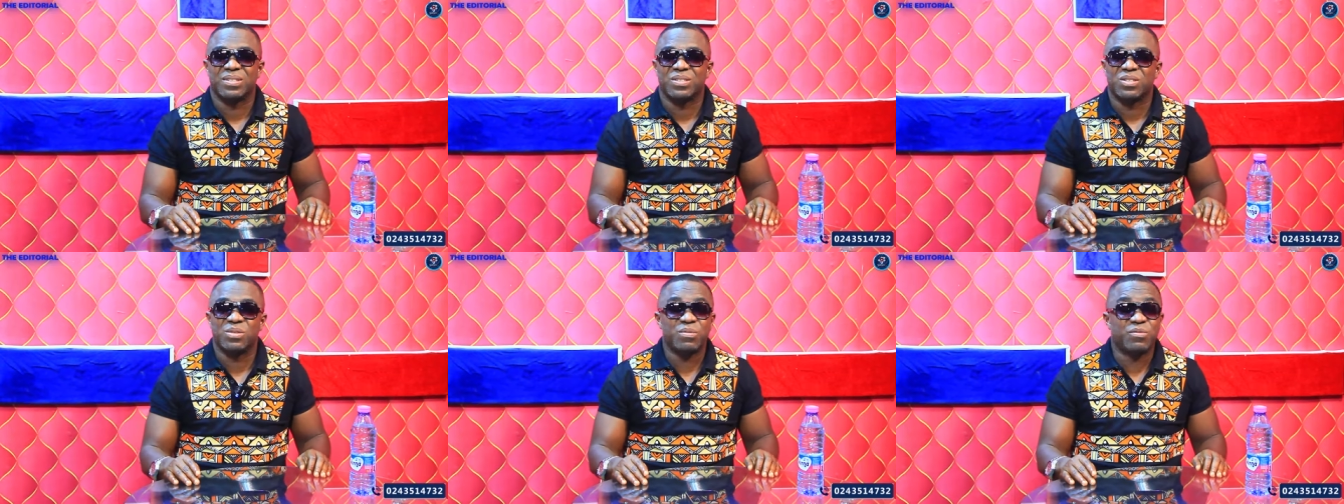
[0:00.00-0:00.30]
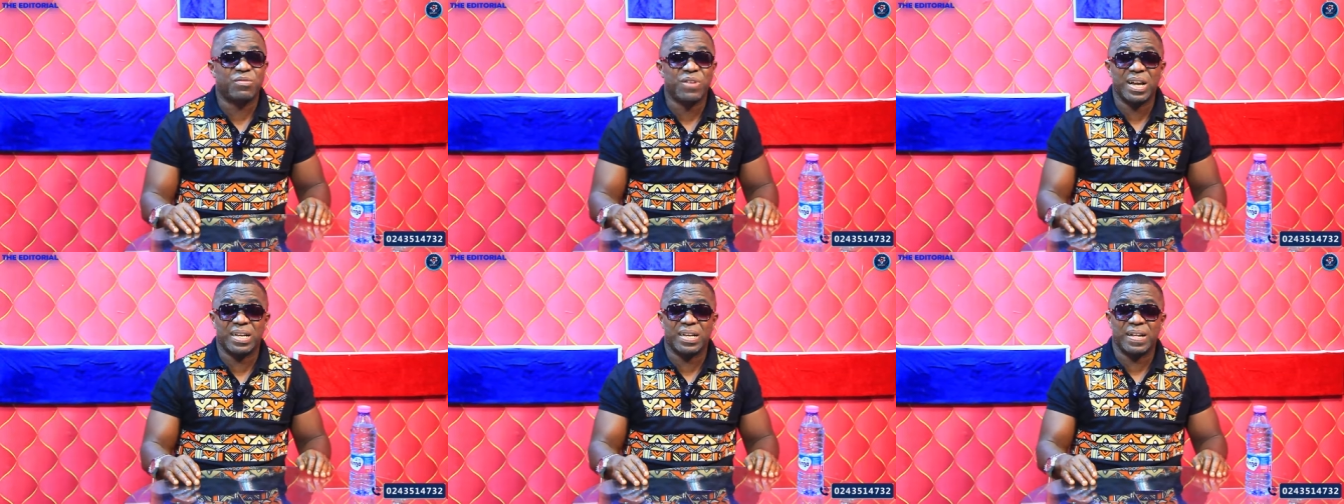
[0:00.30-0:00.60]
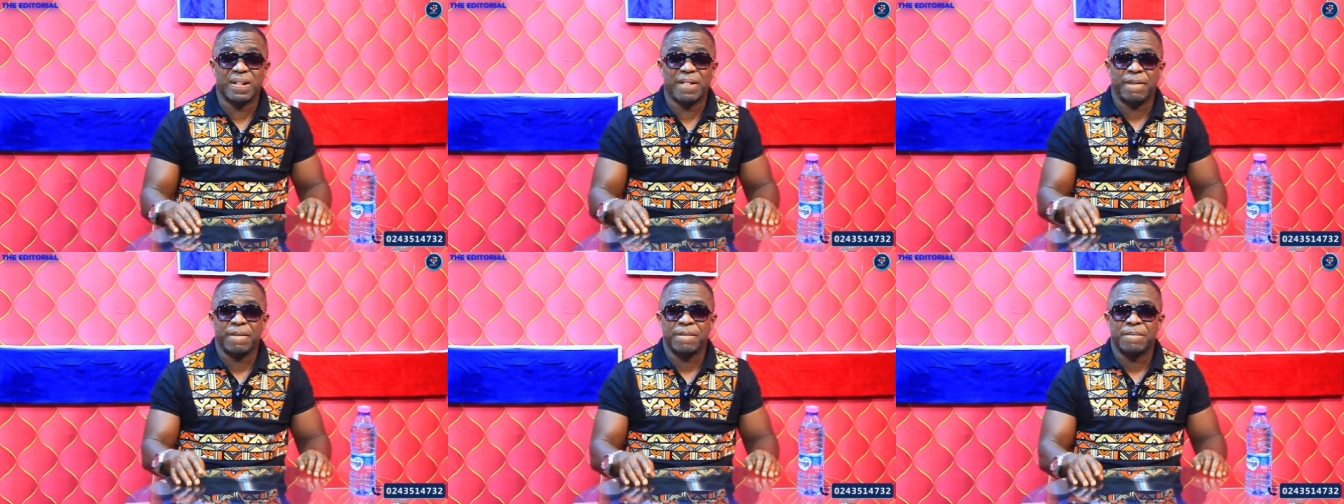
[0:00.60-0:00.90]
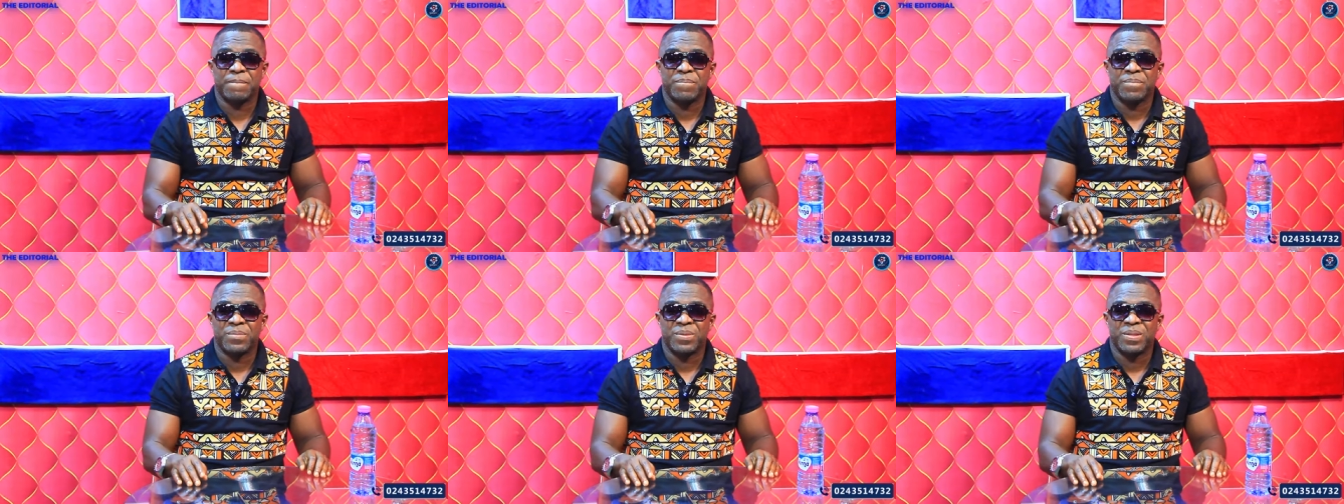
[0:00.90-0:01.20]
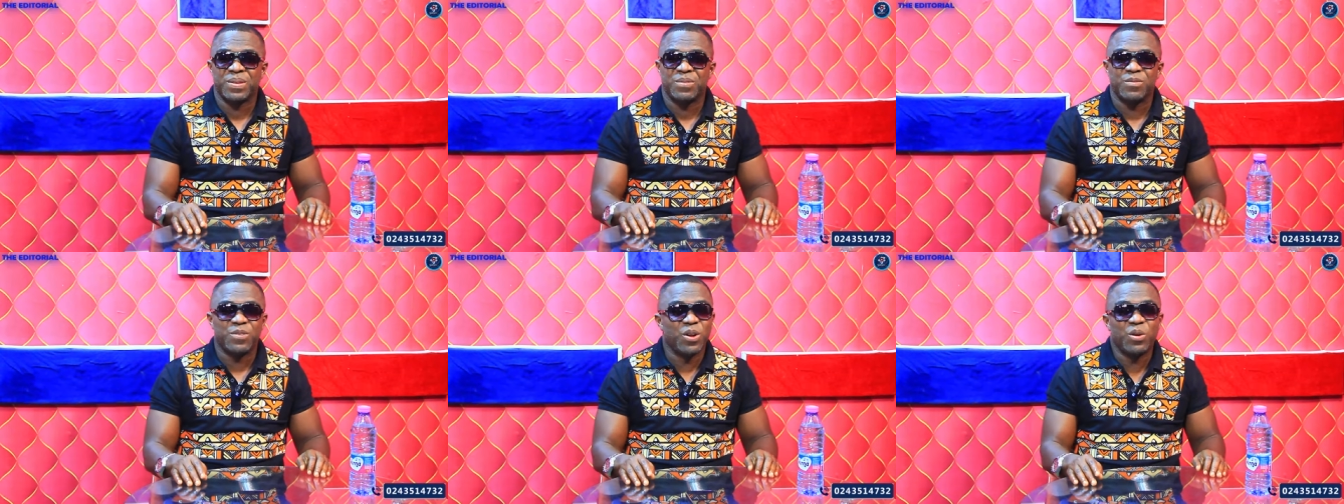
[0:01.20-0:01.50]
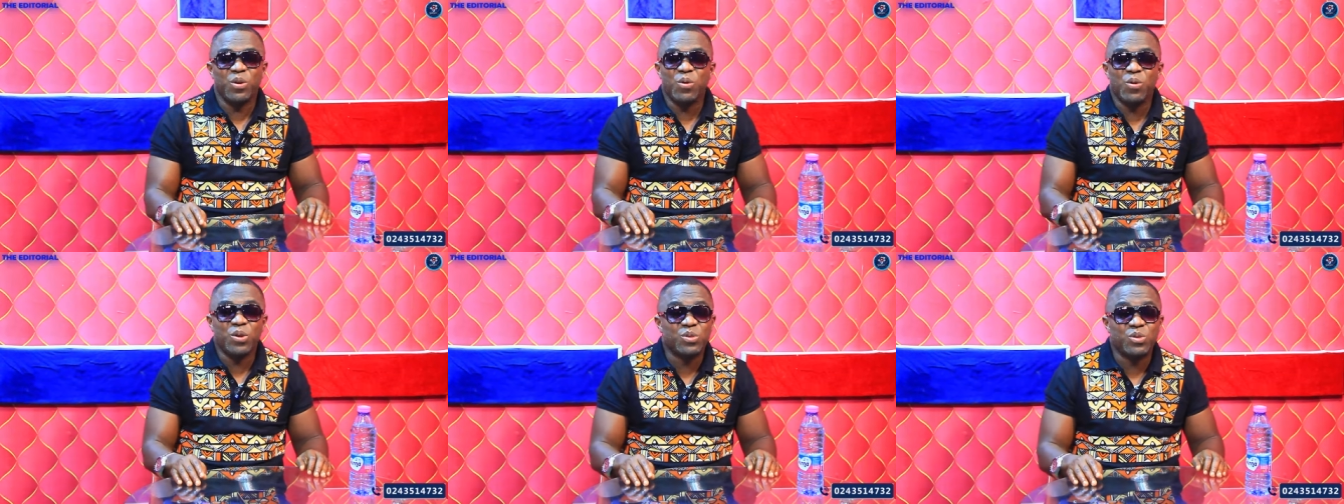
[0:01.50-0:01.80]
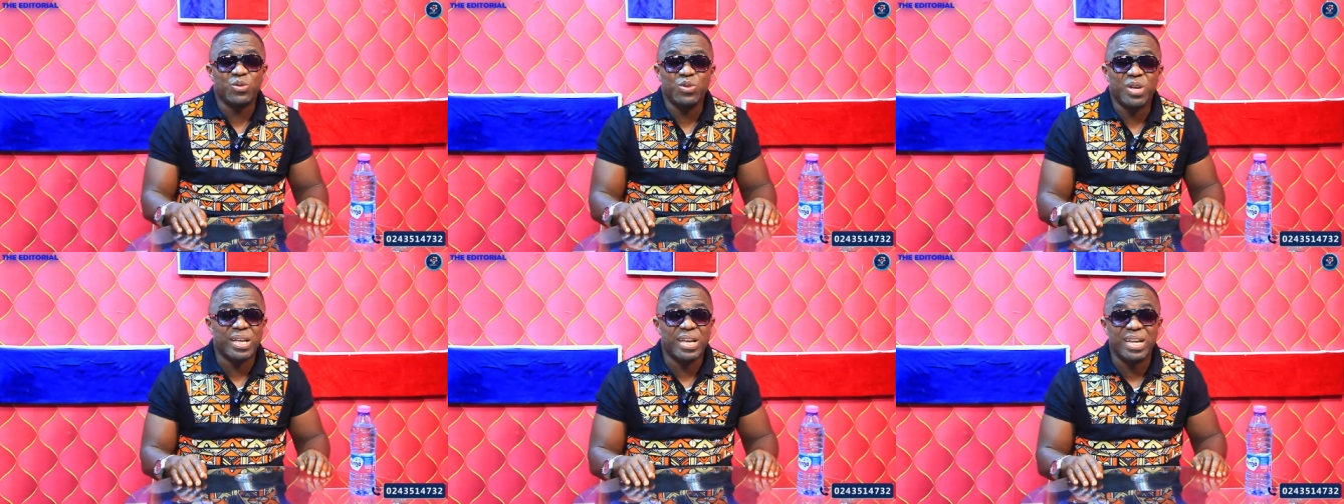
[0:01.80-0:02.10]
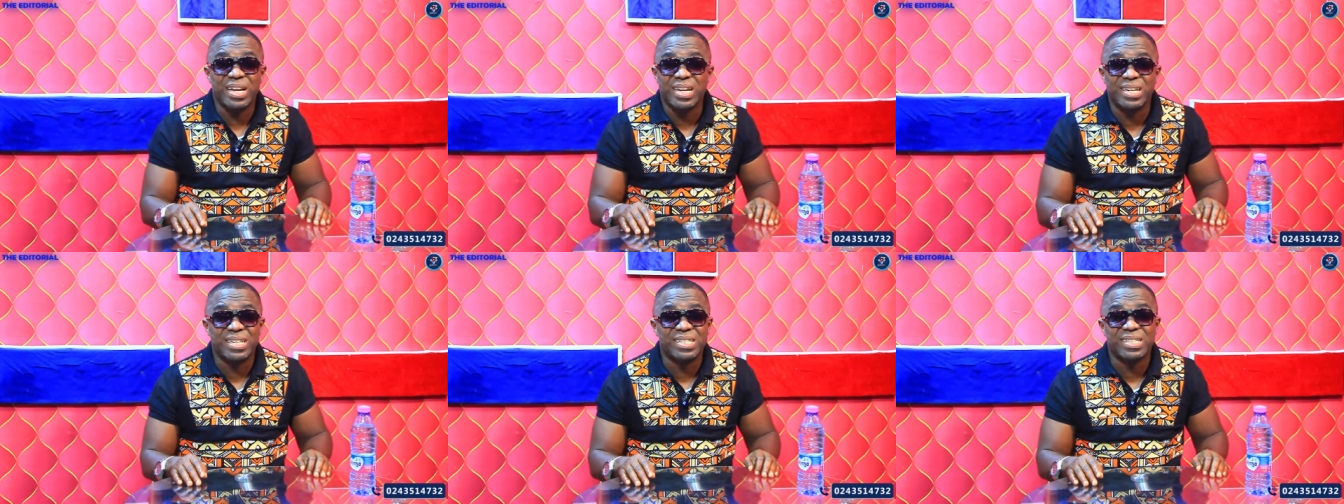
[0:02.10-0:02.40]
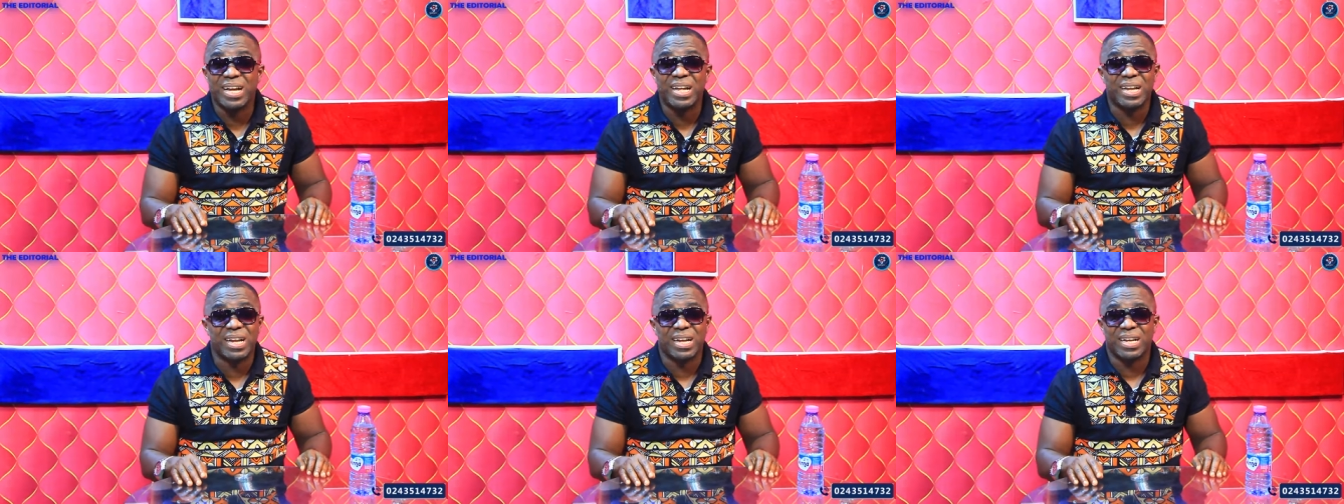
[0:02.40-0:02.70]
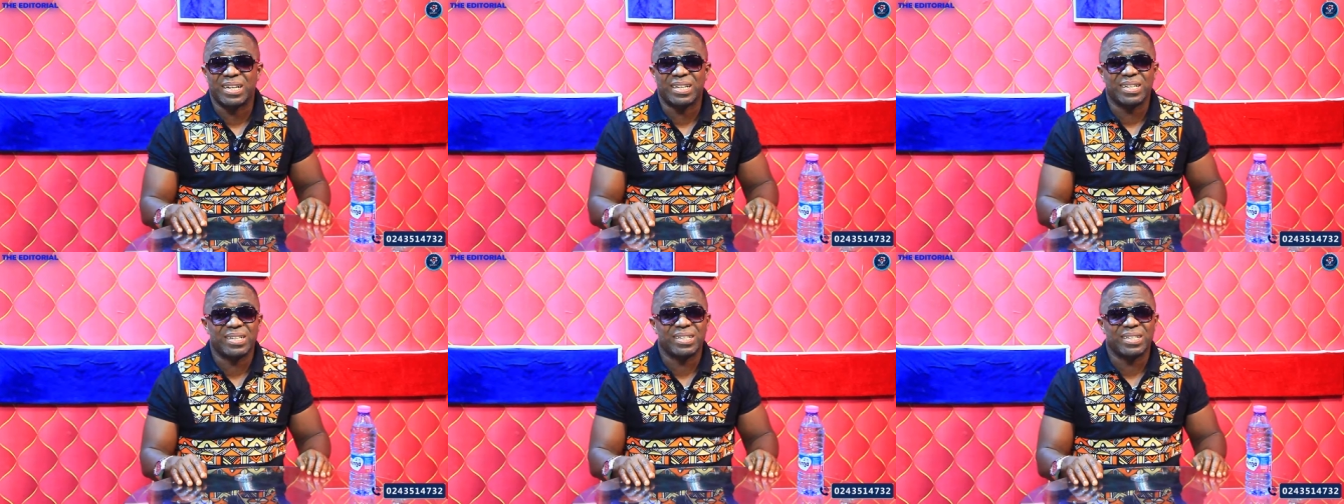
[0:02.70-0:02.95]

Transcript: To be frank, we don't know what to do again in this Ghana.